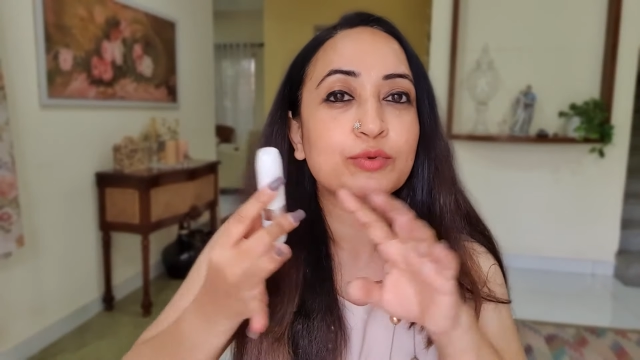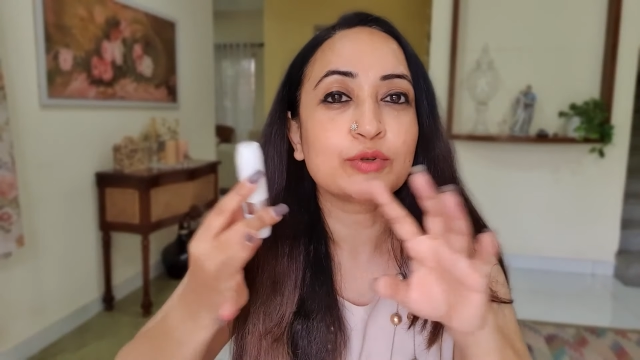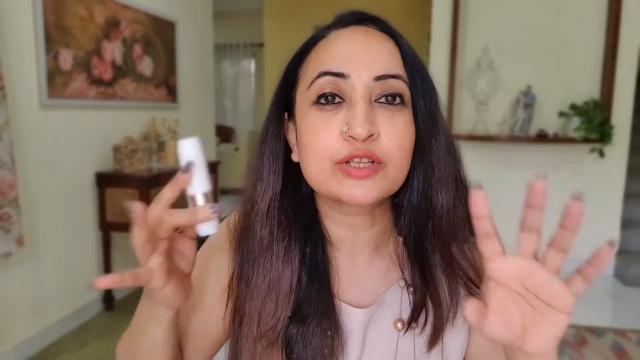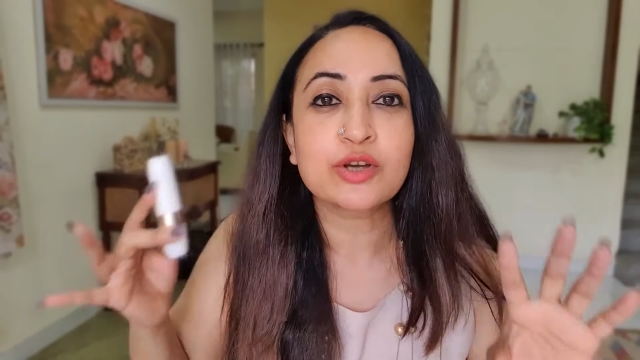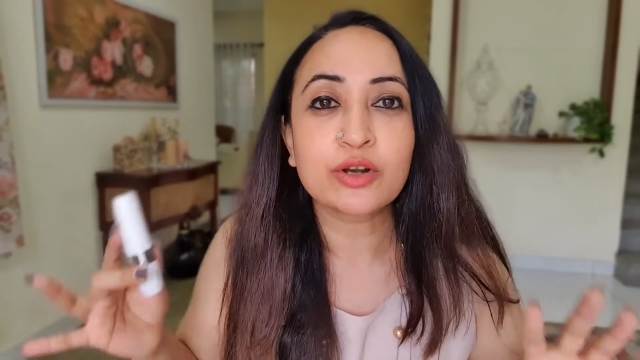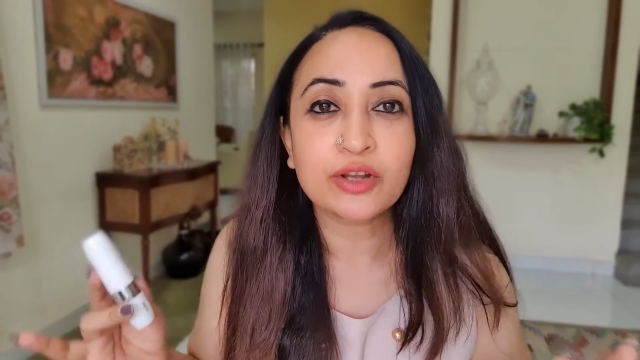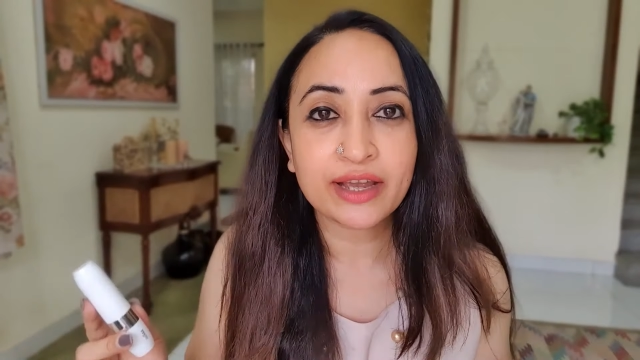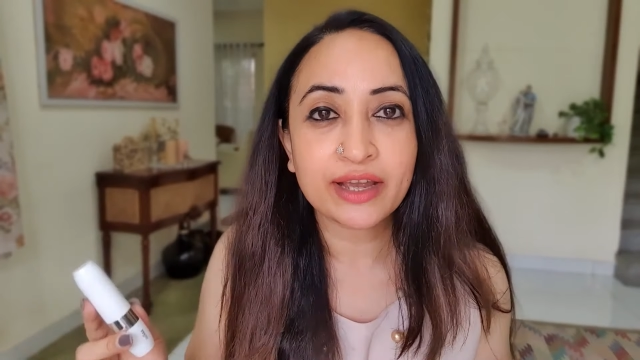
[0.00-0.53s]
pulls
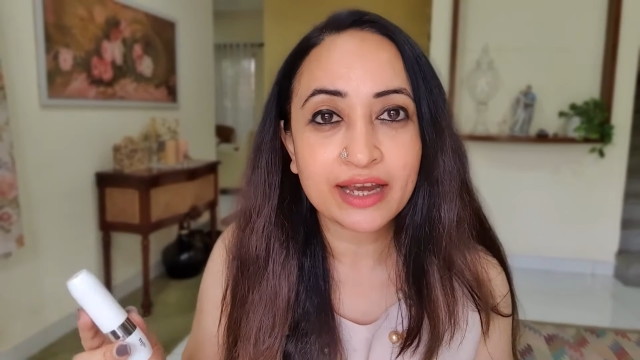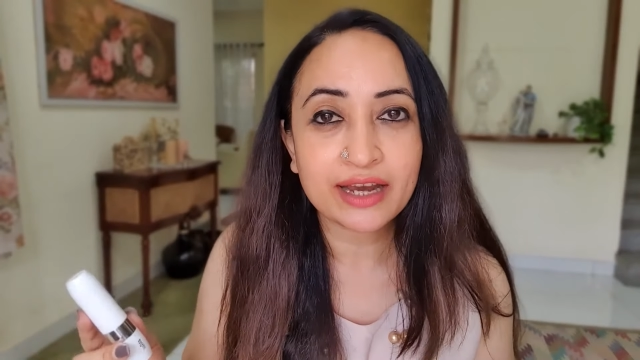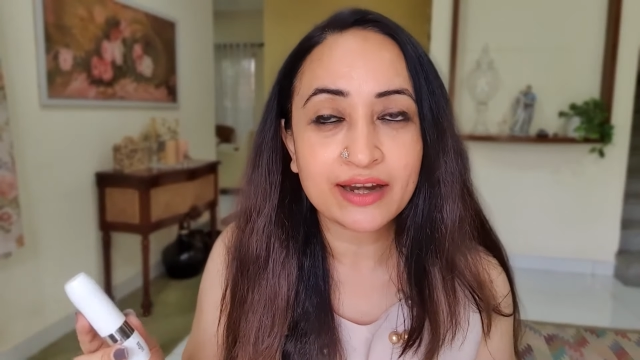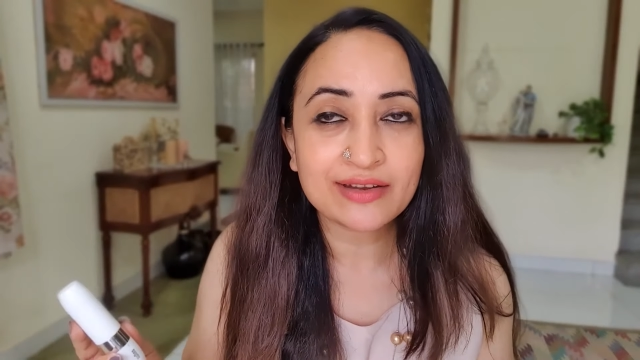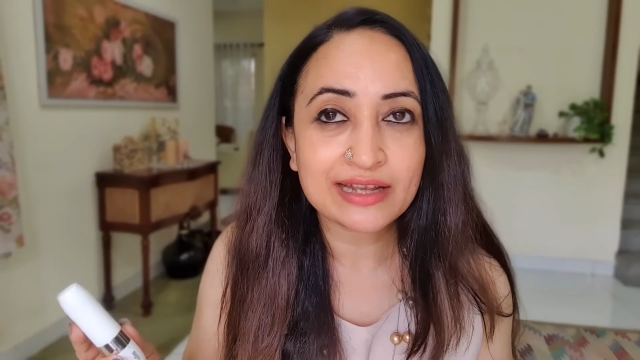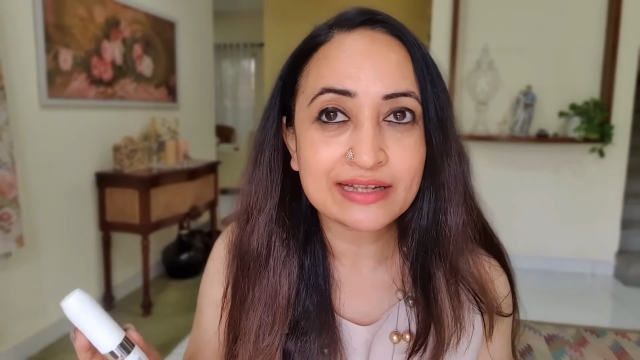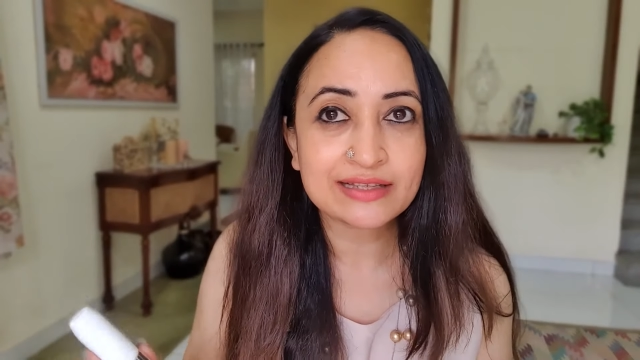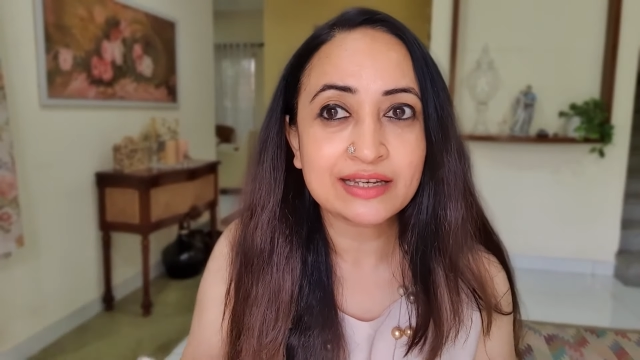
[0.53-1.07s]
all your hair
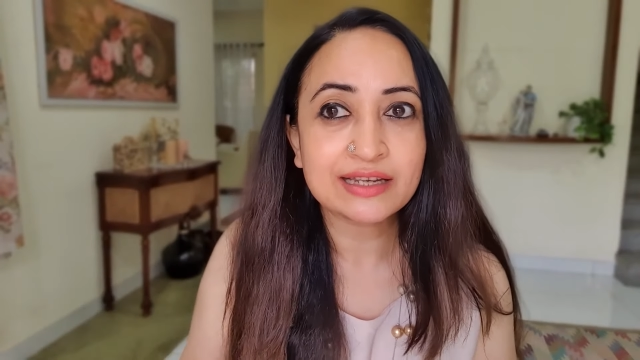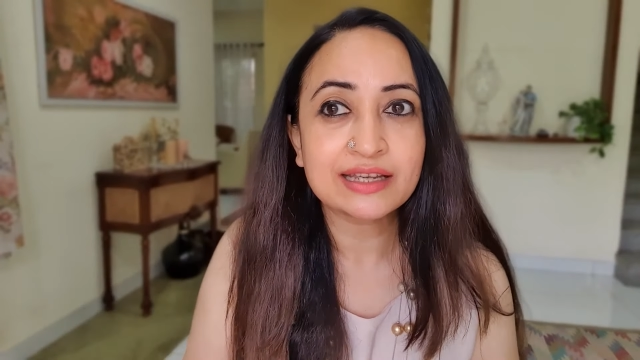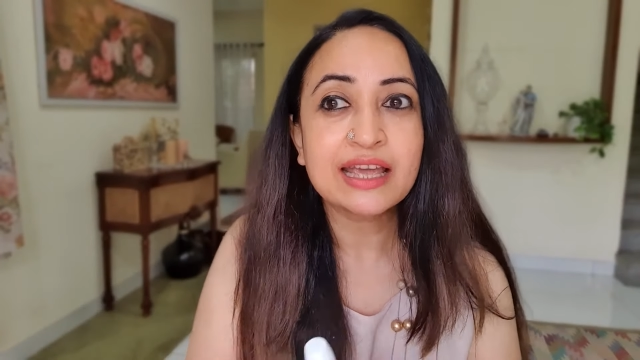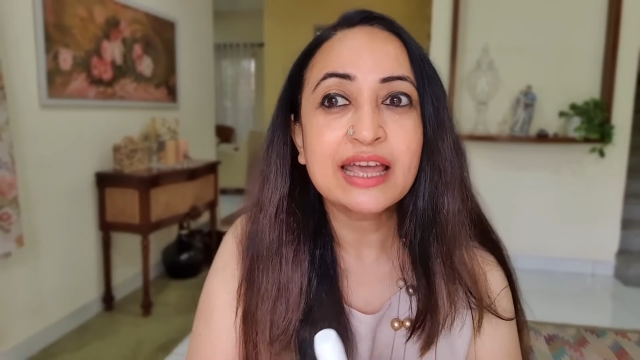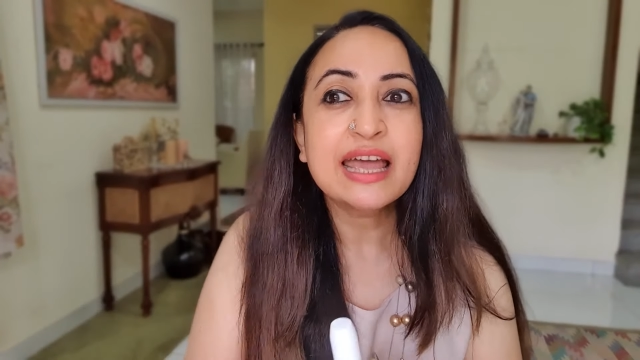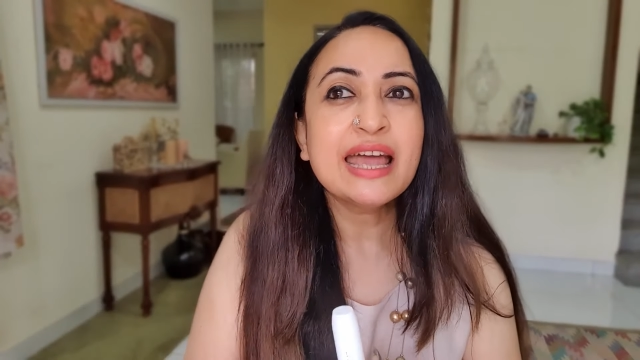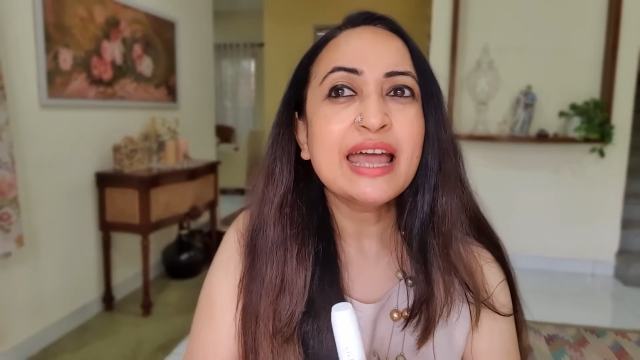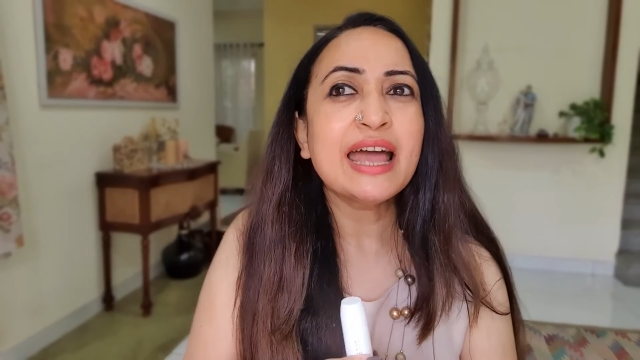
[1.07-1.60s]
easily,